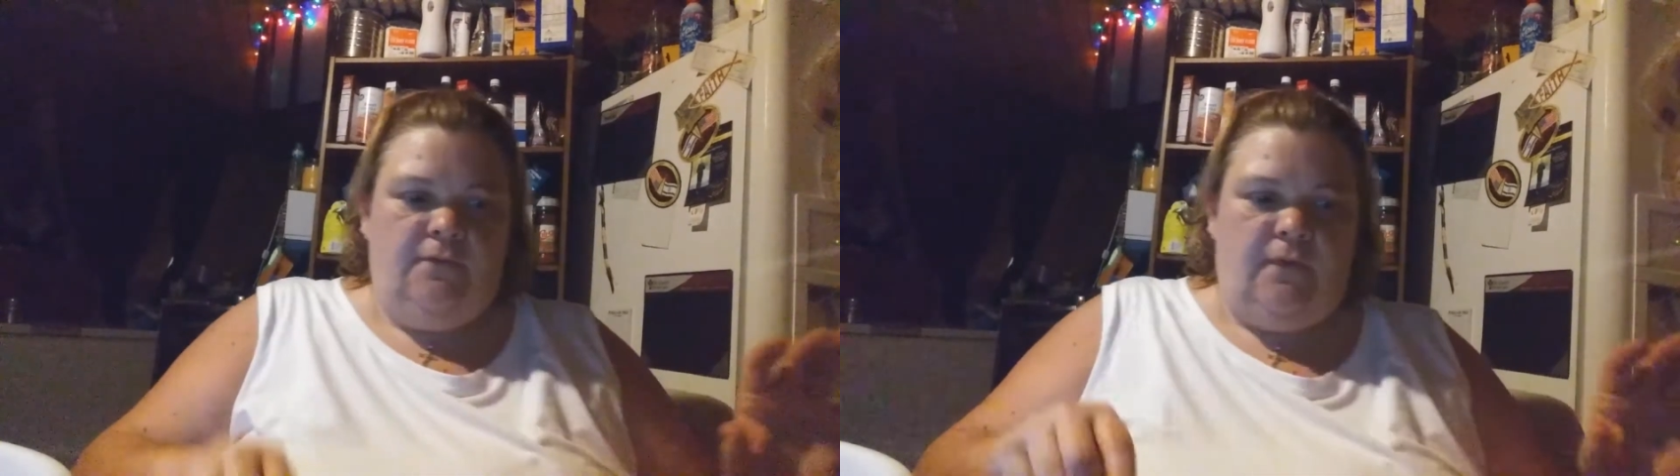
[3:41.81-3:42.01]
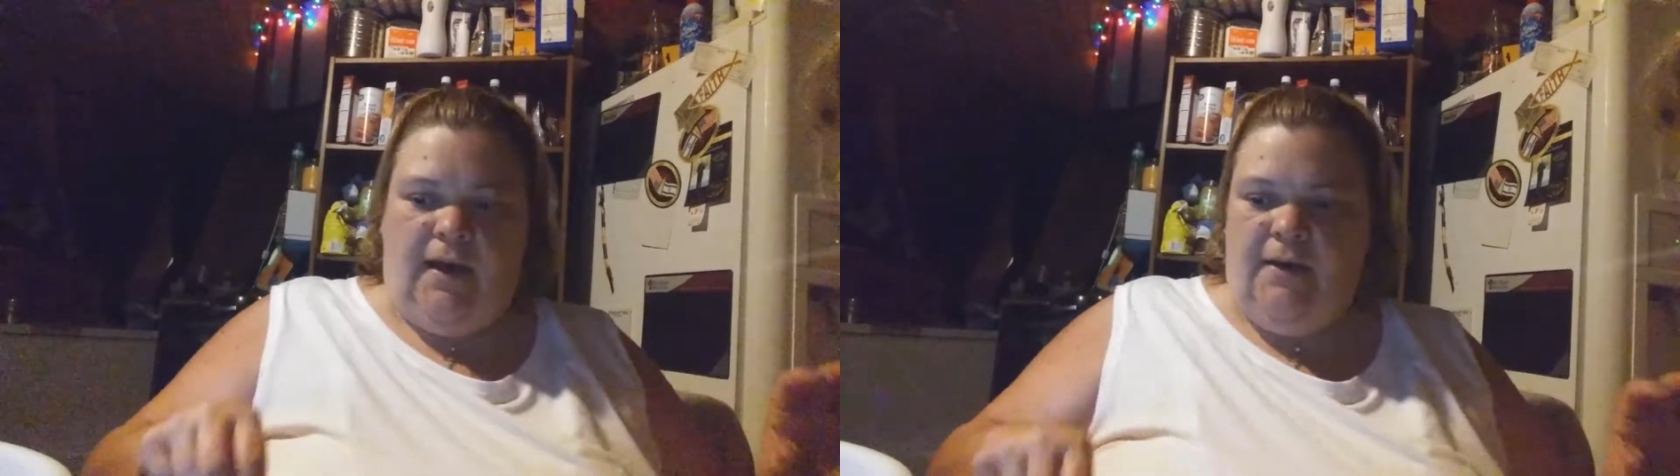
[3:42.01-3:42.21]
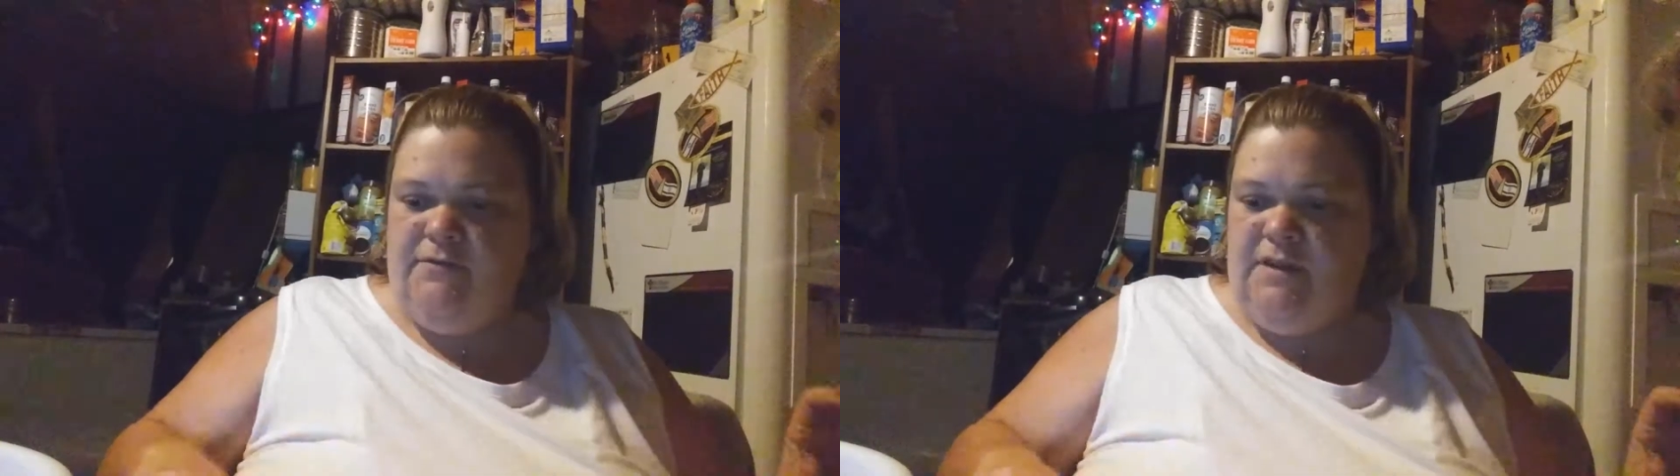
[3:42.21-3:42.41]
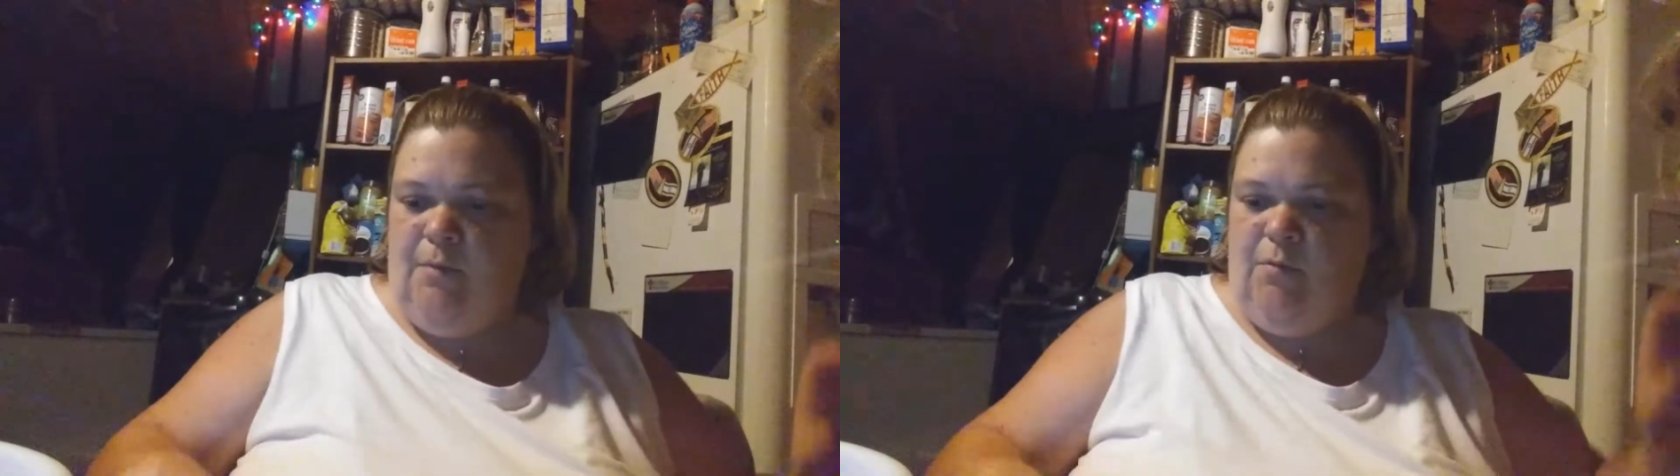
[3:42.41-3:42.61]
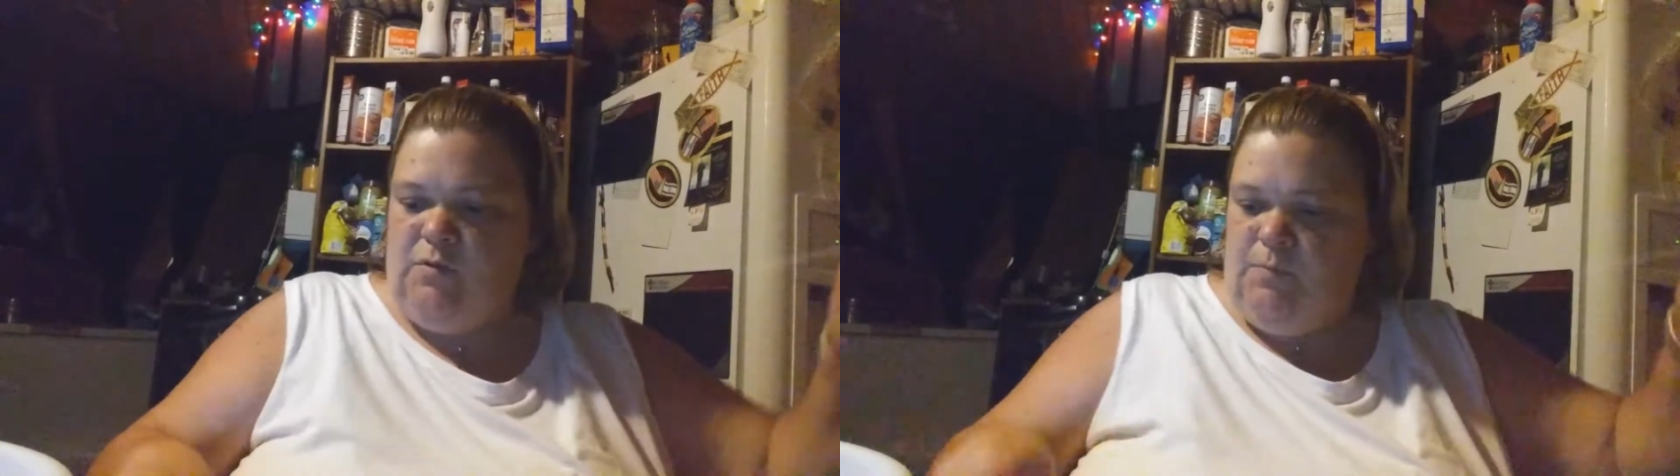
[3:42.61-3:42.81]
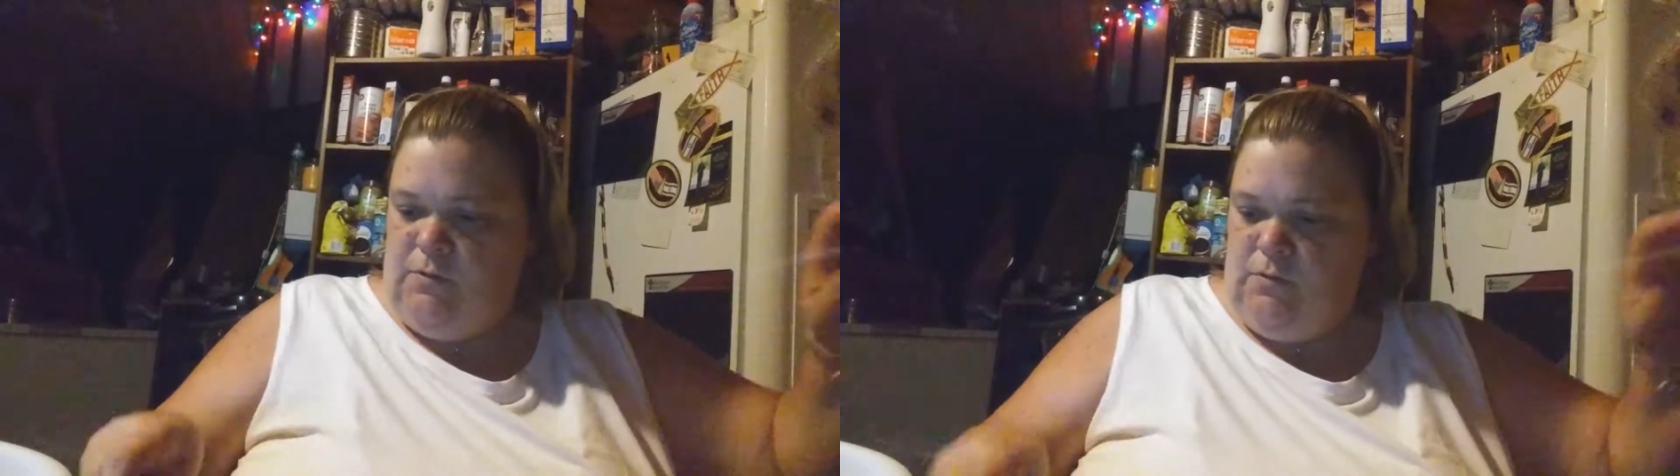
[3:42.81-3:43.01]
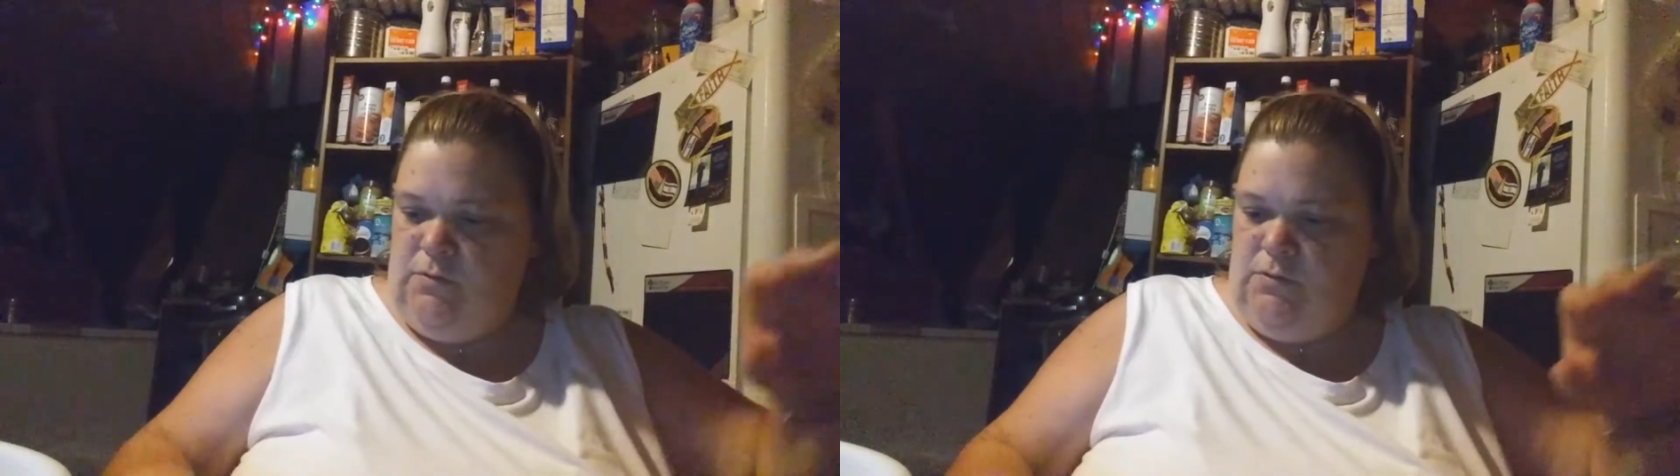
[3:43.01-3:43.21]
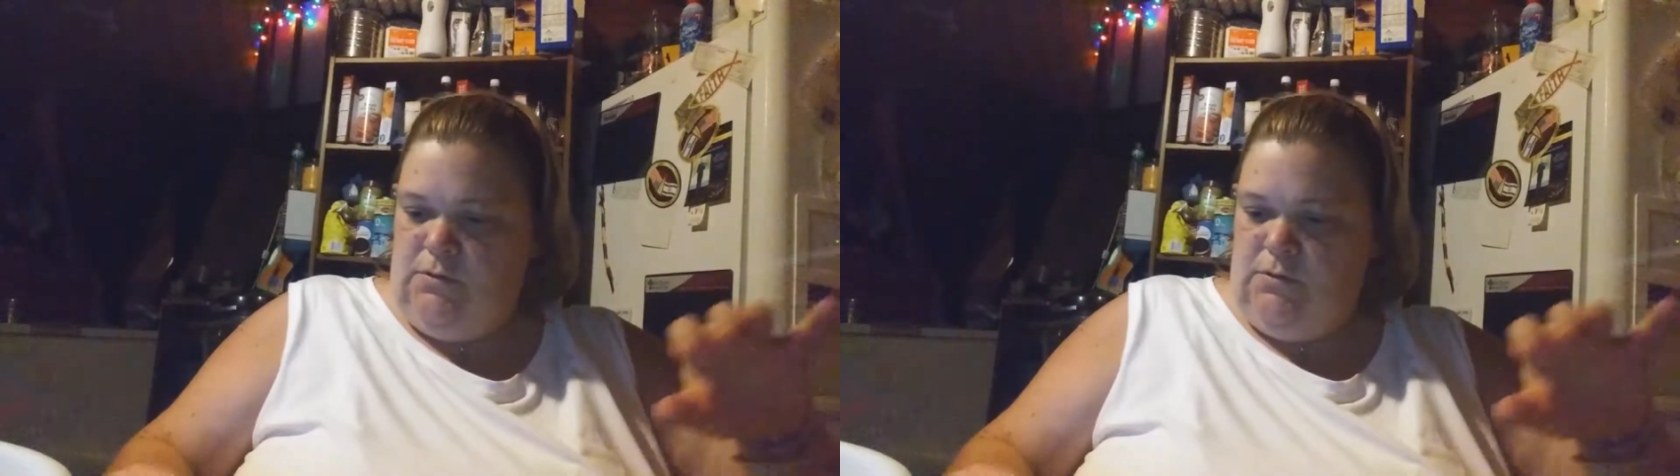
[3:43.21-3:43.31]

5 tablespoons.